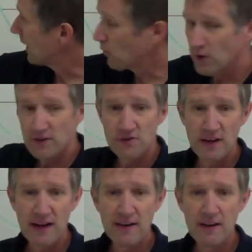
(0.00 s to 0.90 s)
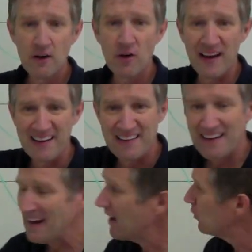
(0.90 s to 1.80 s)
I were to stand here and
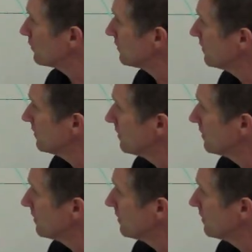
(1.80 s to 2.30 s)
count